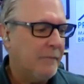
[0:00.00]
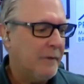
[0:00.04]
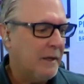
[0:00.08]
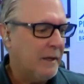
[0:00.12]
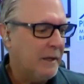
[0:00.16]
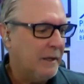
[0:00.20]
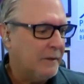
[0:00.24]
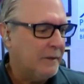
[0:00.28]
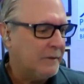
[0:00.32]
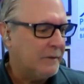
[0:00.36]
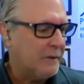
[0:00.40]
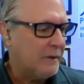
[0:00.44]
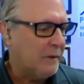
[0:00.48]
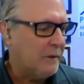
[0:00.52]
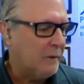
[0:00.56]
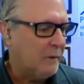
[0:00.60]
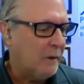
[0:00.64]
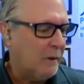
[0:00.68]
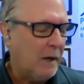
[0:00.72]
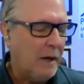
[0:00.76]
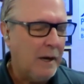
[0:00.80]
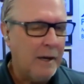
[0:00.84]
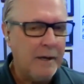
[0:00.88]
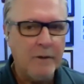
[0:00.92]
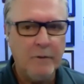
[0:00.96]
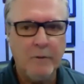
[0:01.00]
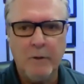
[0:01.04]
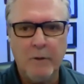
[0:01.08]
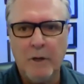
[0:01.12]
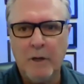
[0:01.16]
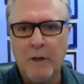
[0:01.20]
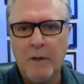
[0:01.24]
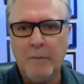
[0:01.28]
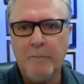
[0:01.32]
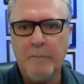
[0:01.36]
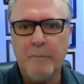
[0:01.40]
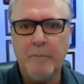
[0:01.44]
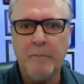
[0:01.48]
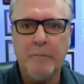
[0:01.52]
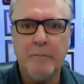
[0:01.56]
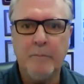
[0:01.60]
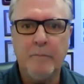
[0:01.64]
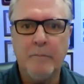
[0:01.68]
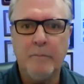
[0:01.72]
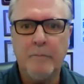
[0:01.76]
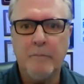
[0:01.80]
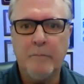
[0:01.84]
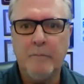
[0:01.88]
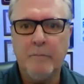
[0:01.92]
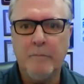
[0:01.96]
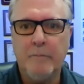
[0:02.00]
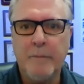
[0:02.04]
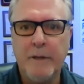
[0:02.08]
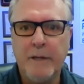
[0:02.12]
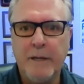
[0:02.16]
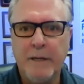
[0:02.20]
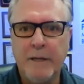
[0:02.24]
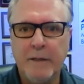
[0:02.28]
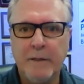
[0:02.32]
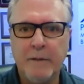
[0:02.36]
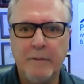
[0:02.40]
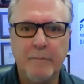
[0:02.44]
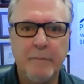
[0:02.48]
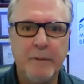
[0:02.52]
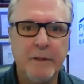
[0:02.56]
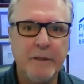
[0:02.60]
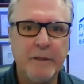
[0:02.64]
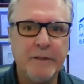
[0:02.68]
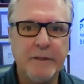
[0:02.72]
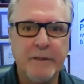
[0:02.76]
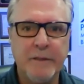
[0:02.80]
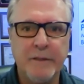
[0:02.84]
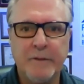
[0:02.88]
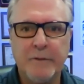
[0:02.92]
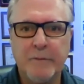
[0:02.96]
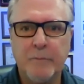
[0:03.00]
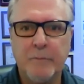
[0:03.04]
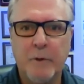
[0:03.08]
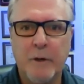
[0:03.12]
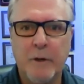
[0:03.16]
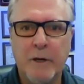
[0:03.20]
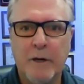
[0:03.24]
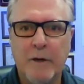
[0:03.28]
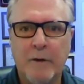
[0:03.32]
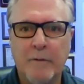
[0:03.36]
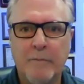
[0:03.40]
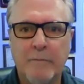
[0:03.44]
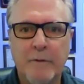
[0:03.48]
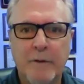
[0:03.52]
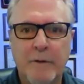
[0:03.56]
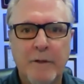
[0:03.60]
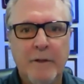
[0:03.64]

And so I grew up being in business where